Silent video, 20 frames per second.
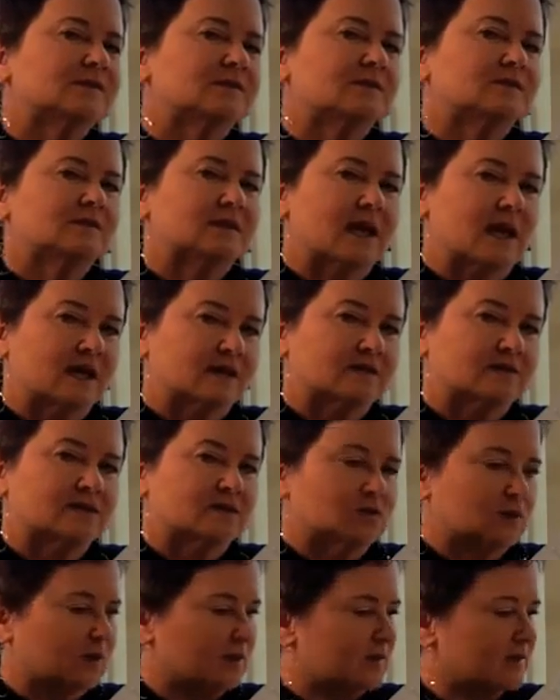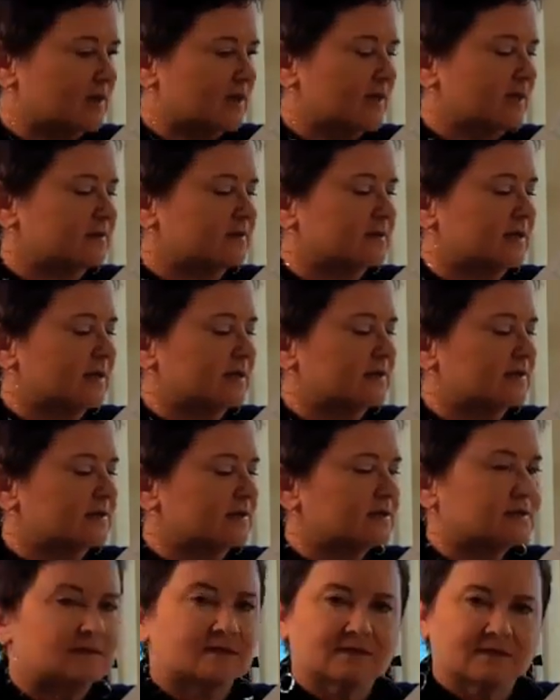of this is extra, and
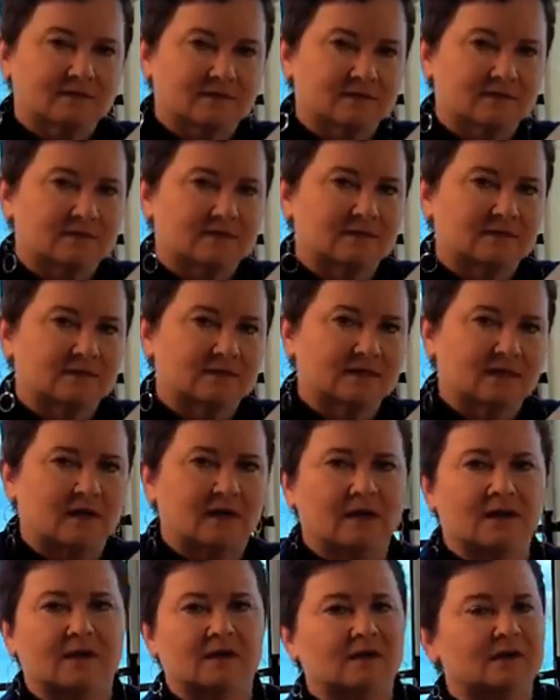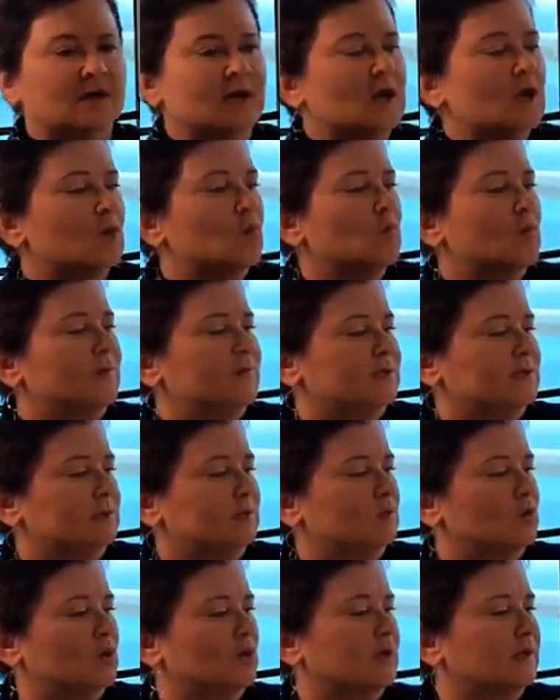it is in this
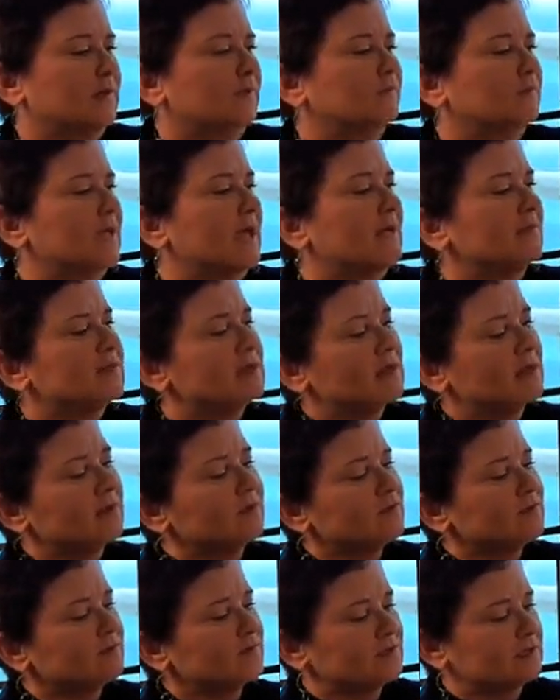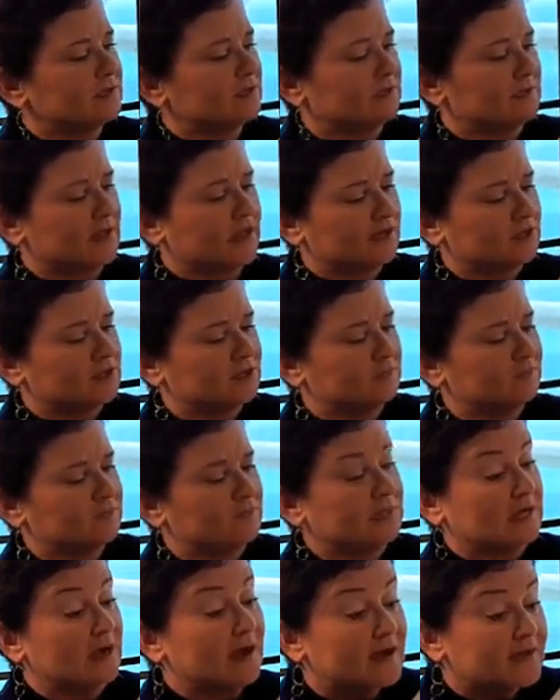WIPSI book. And the other thing, actually
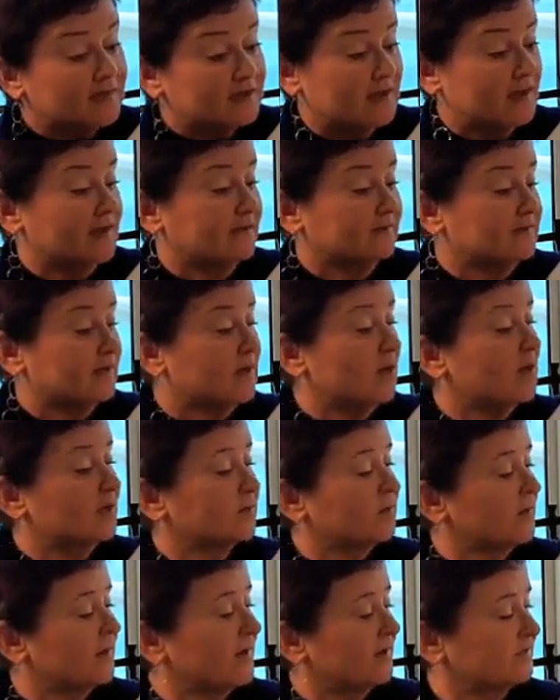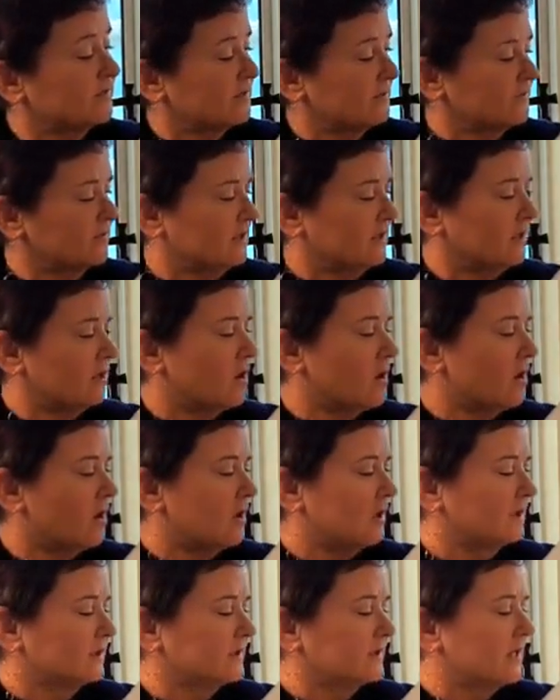beyond that, they also have something
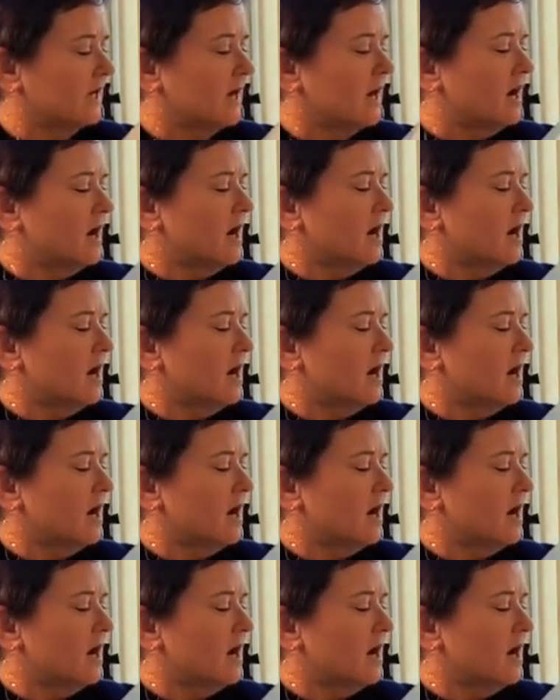called